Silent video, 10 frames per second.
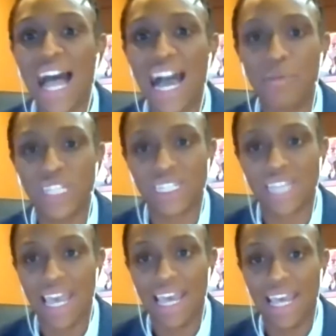I would
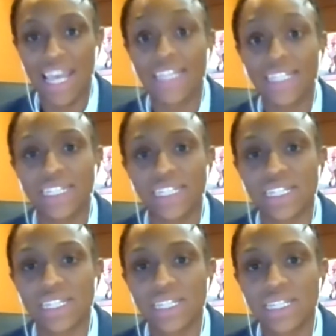say it
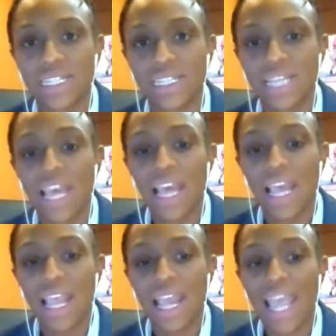does.
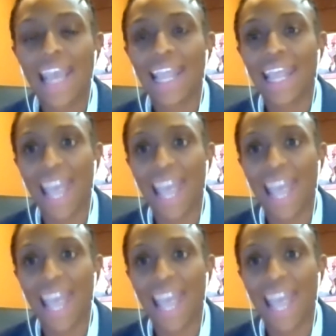It